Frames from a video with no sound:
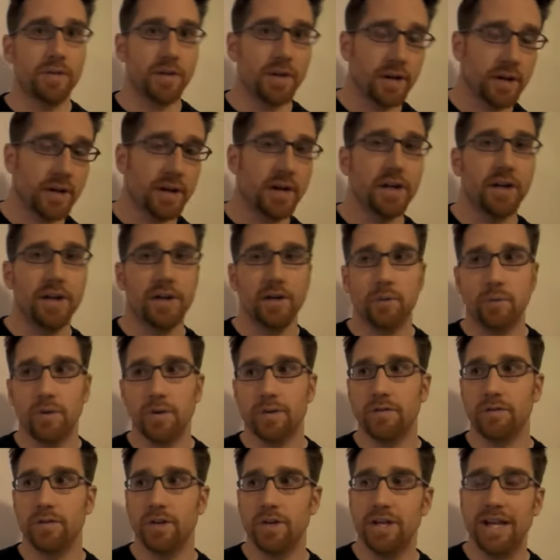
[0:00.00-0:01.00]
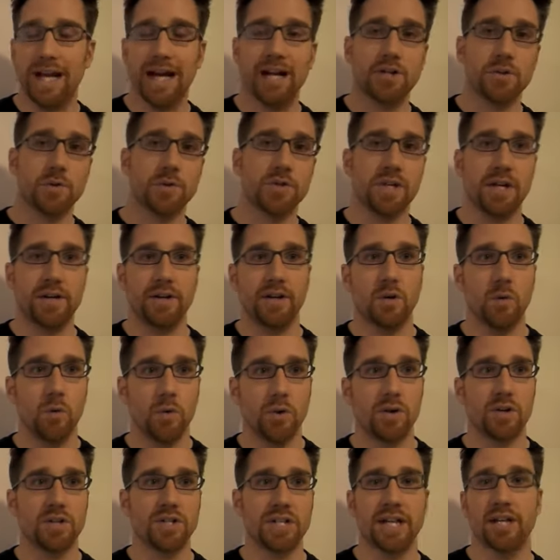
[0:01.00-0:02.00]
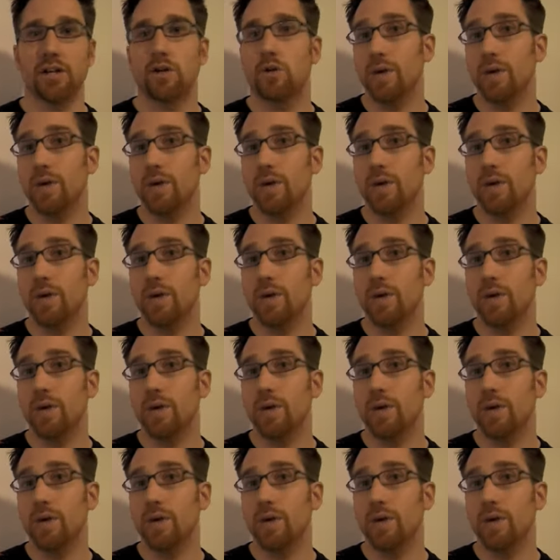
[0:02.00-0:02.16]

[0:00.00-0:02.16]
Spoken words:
the natural sounding words like